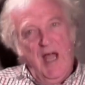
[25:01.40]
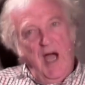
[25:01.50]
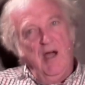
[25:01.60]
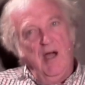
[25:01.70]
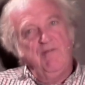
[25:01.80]

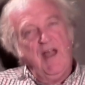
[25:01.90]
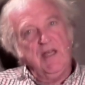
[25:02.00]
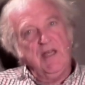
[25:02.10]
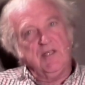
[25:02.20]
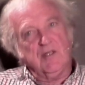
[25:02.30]
I've
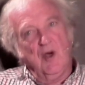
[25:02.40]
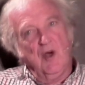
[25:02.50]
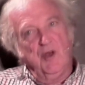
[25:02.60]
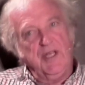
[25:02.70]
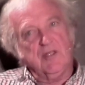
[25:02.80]
had
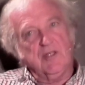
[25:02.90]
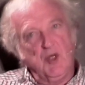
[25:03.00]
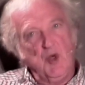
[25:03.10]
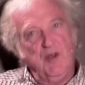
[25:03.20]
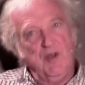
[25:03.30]
colleagues
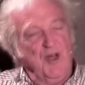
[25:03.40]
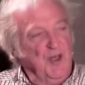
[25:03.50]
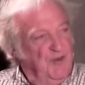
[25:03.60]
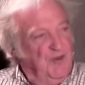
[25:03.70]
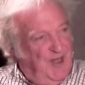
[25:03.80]
who have
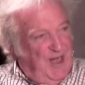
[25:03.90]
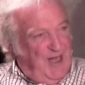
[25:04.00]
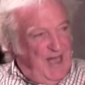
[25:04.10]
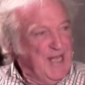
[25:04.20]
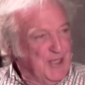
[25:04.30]
kind of
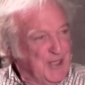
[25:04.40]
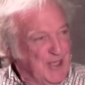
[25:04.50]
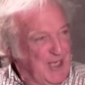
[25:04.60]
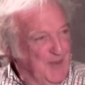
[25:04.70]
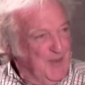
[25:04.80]
hinted
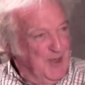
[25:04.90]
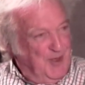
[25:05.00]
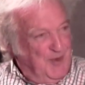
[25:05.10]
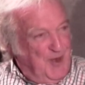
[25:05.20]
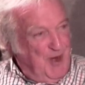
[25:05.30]
at it by
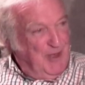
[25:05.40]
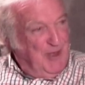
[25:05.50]
kind of going around